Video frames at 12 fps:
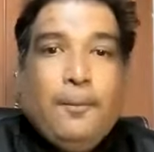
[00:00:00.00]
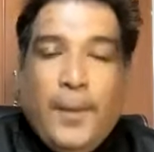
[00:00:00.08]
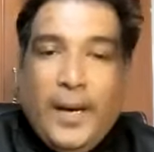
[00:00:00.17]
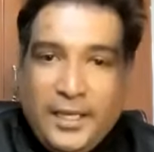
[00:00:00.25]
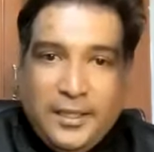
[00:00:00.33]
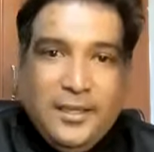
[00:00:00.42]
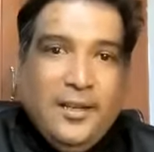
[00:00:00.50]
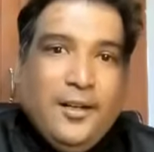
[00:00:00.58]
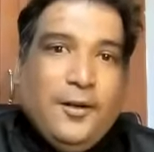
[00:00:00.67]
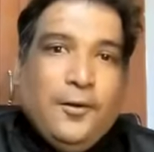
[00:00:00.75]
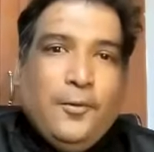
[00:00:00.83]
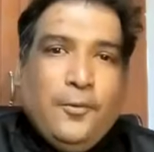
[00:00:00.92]
But
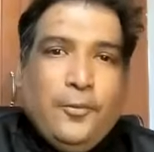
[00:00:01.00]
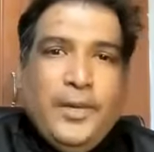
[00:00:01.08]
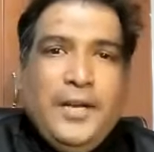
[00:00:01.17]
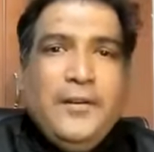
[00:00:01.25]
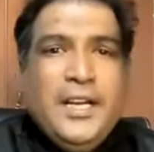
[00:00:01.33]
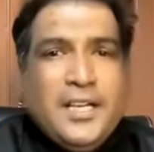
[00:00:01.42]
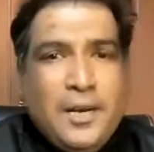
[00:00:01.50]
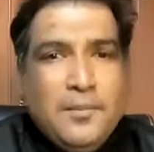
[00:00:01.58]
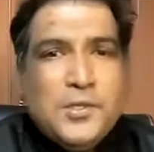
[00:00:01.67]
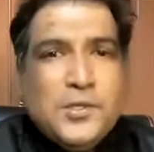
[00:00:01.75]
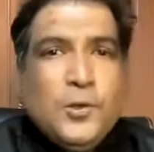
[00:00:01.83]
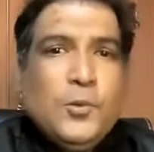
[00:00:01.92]
when it
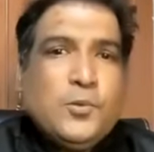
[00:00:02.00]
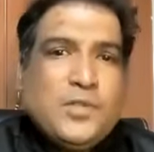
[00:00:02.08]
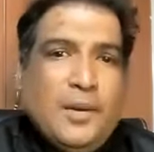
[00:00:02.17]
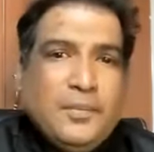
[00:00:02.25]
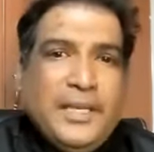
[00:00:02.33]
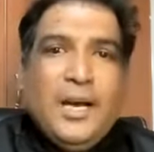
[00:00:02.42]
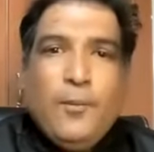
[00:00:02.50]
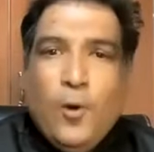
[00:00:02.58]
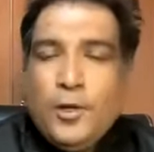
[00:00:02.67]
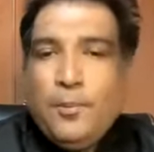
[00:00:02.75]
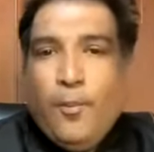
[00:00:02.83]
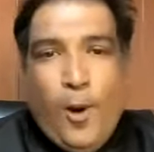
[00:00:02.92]
comes to something
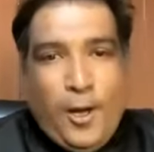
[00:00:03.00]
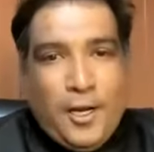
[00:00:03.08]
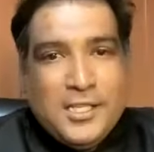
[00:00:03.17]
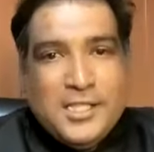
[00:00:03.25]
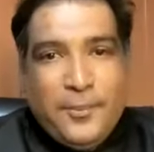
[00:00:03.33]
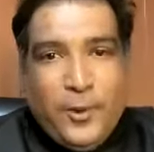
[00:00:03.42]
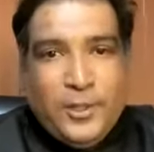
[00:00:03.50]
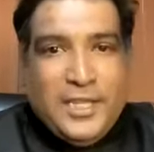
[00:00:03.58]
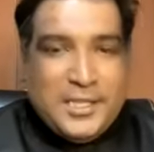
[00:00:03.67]
about moral support,